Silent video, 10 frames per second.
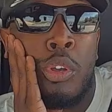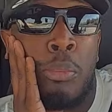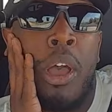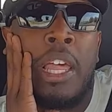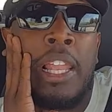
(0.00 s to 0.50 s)
gonna
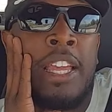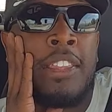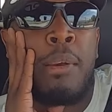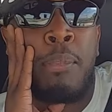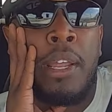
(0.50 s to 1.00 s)
probably like
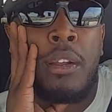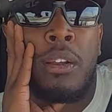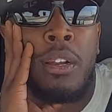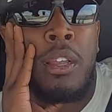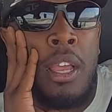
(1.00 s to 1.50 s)
that
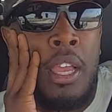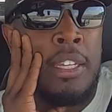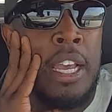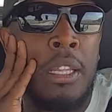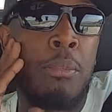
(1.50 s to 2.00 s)
better.
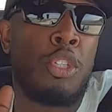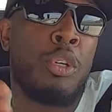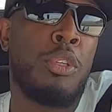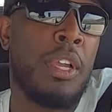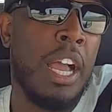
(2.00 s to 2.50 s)
Now let me
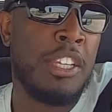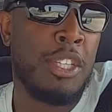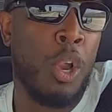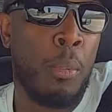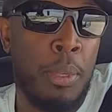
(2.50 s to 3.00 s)
show you guys
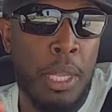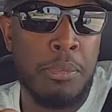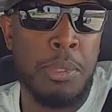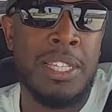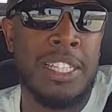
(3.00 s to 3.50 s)
the R P
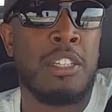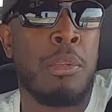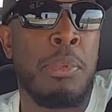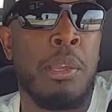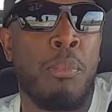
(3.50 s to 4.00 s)
Ms because that's
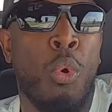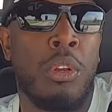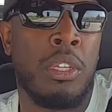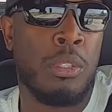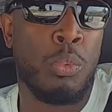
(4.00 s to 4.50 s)
gonna be
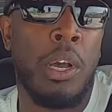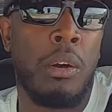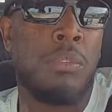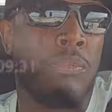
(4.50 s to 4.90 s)
important as well.